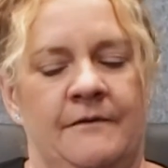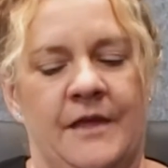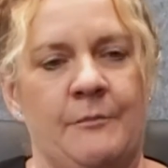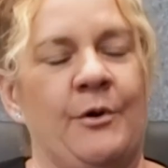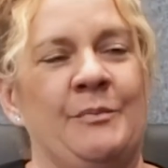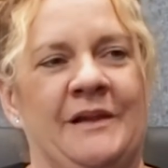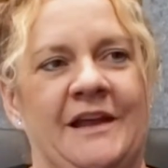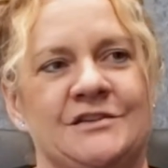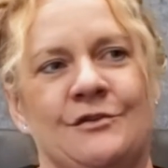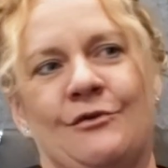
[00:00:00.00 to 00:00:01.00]
That
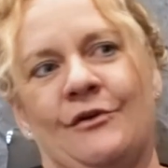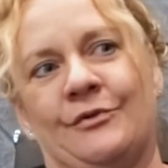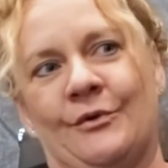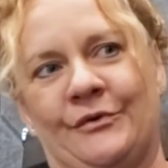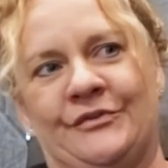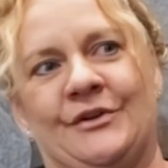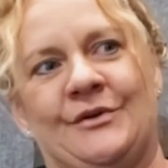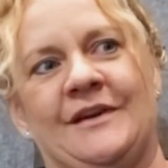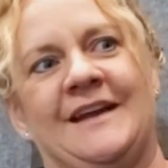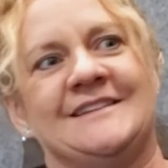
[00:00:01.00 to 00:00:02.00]
population growth also
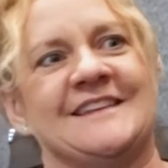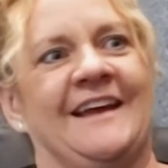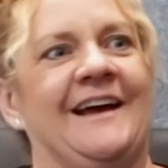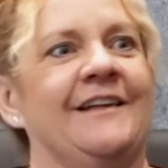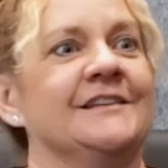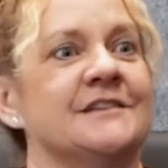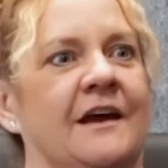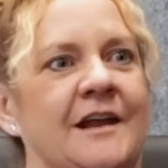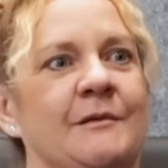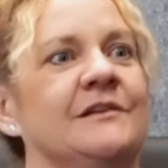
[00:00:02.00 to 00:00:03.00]
creates the
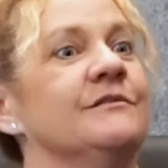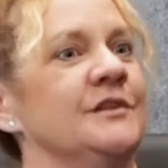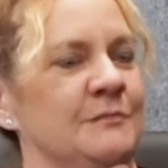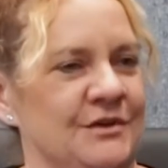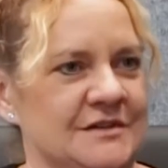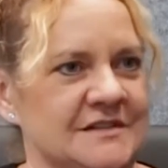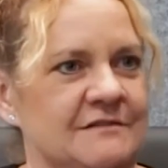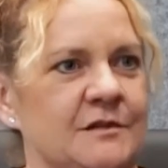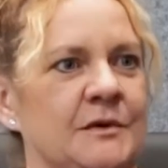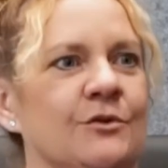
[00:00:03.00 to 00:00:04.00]
dynamic of the
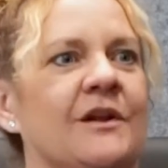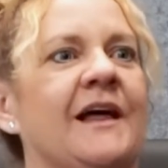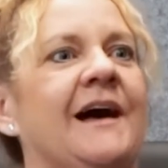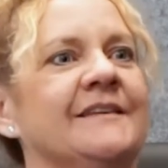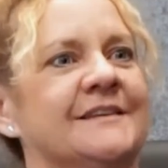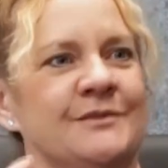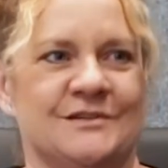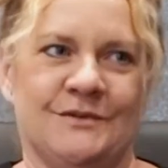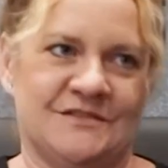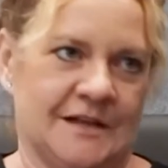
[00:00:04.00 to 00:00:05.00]
emergence of the middle class,
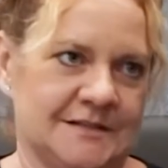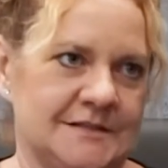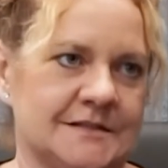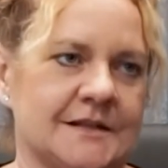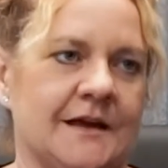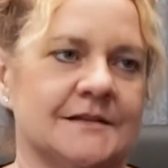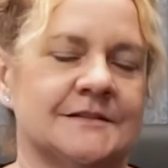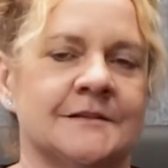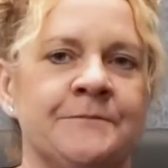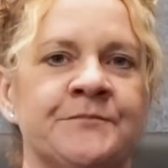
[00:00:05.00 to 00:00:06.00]
which we've just
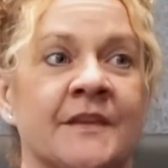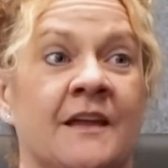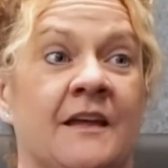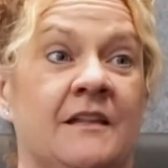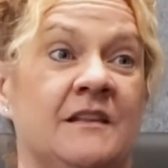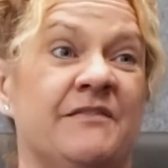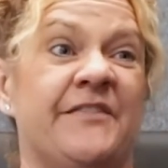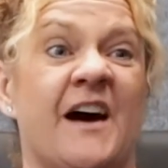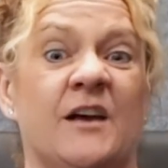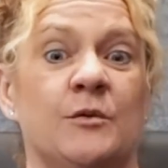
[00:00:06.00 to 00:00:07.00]
discussed. And then the
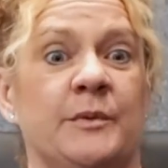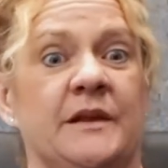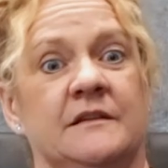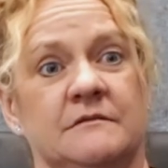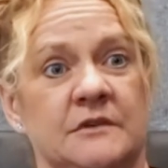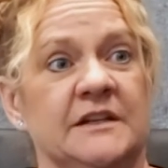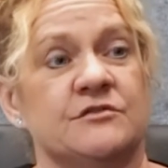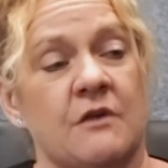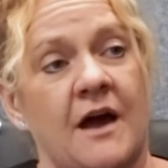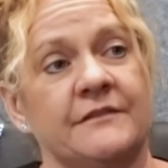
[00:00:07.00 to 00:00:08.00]
final that really
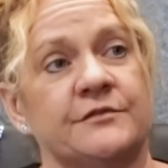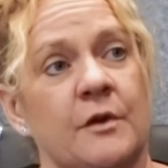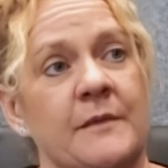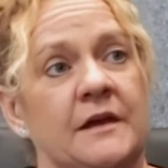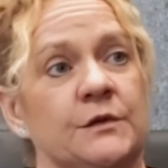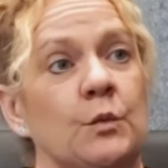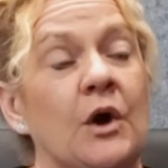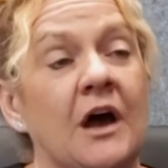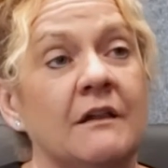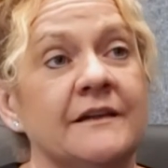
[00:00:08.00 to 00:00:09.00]
drives from that as
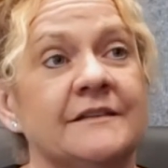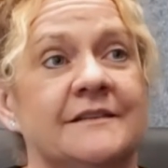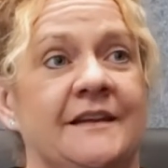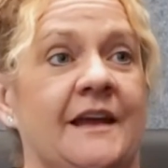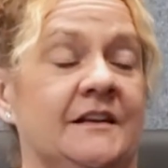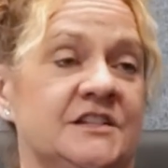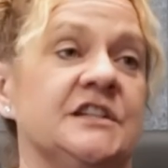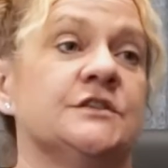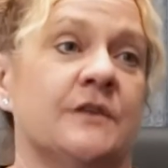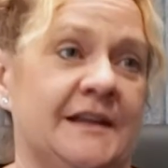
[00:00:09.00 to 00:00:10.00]
well is the
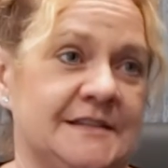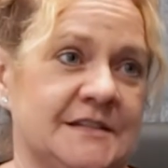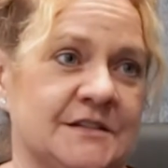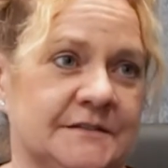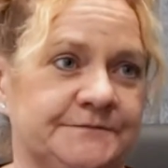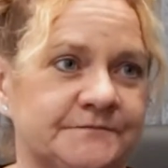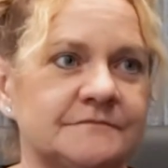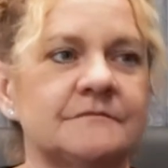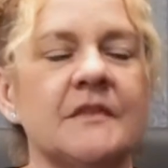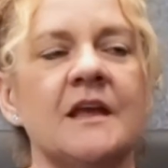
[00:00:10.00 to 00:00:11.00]
energy transition.
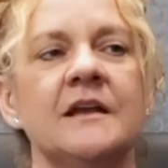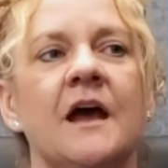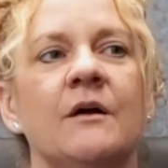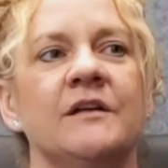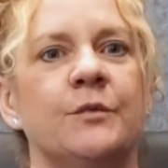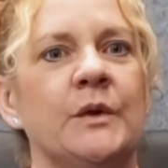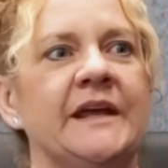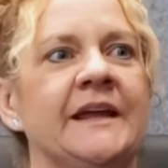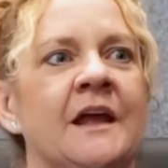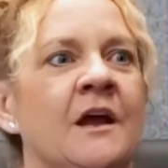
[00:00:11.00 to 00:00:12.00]
Now, if
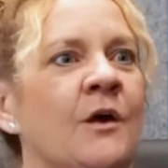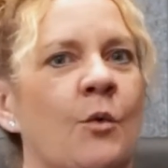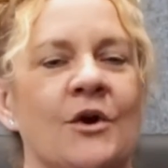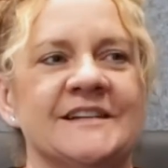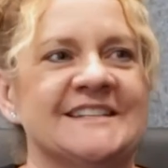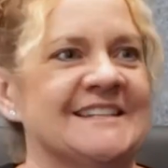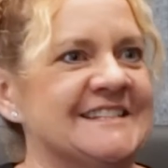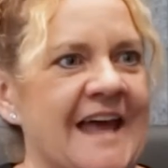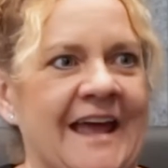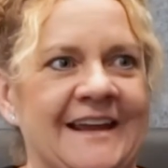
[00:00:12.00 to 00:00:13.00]
we want to
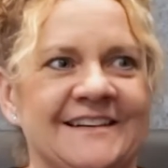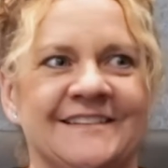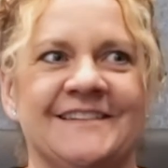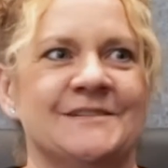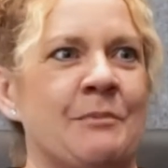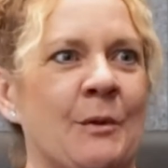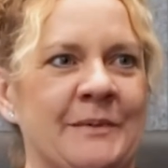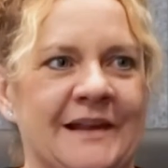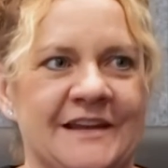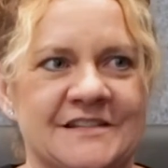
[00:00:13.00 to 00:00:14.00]
sustain this
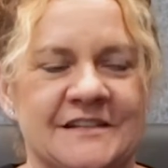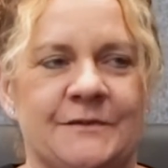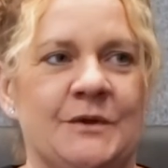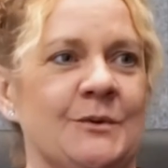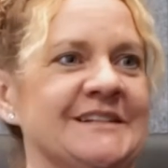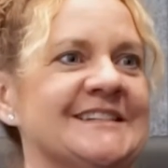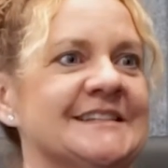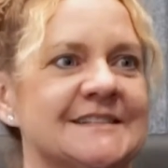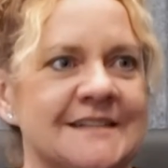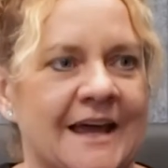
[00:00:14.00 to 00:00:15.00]
population, if we want to
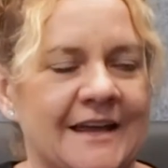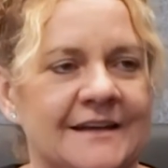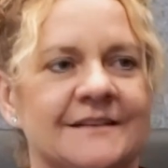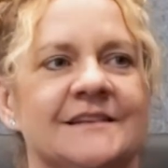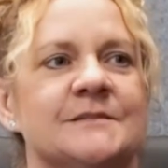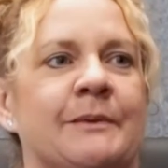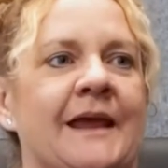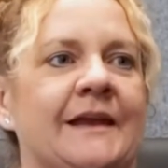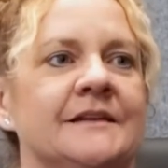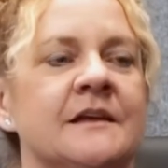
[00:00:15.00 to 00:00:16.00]
sustain this
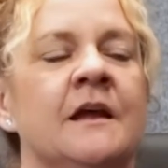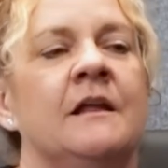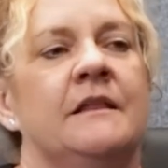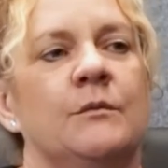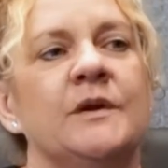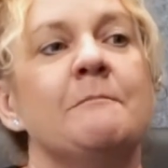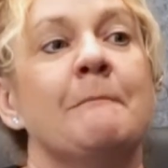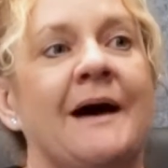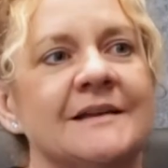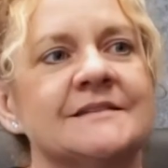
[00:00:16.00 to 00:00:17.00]
planet, then we
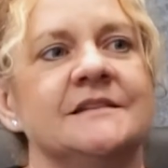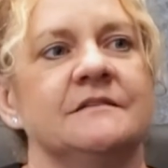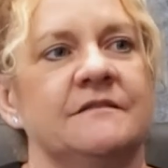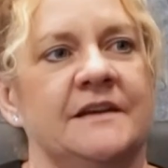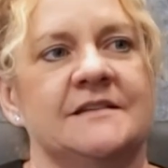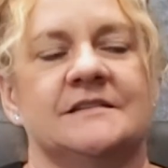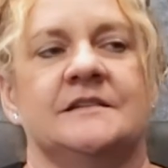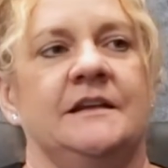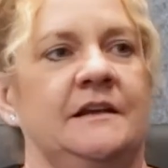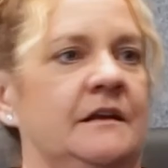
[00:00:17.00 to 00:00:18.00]
must
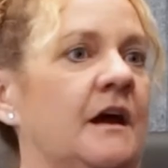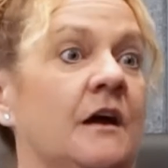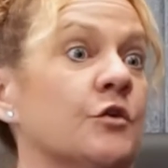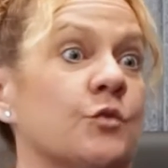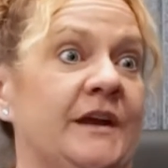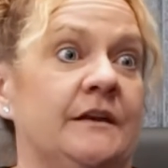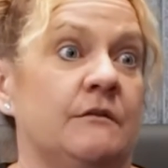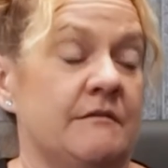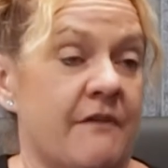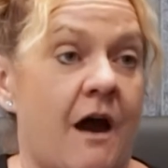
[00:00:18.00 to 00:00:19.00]
invest in a
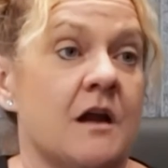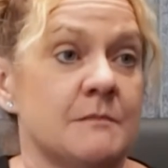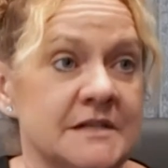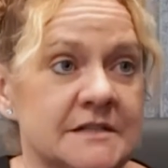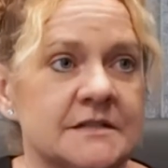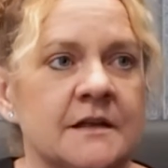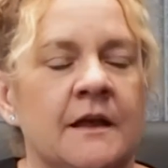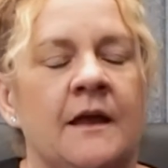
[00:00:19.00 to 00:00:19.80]
greener environment.